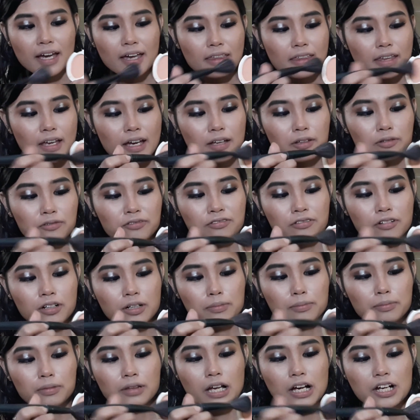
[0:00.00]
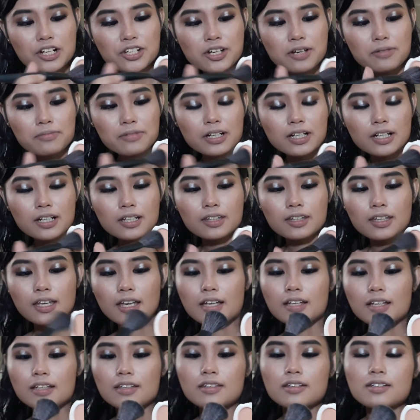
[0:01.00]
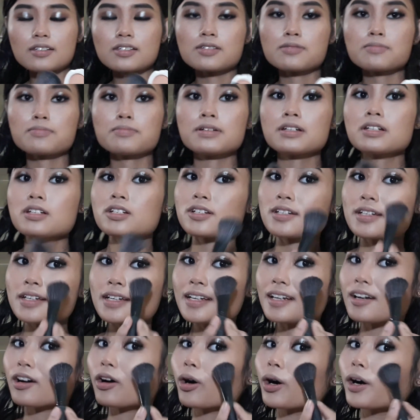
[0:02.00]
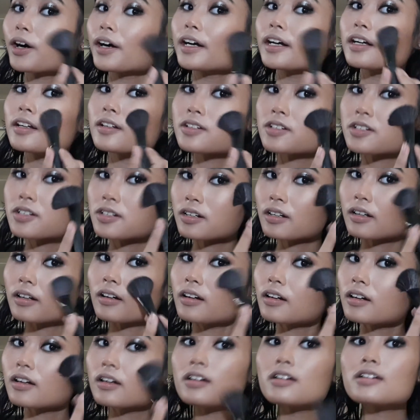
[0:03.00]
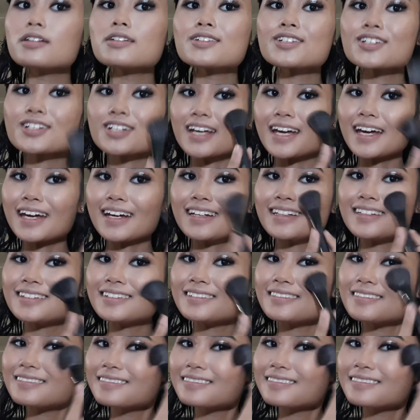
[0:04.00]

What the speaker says: And then for blush, I'm gonna take this peachy orange shade.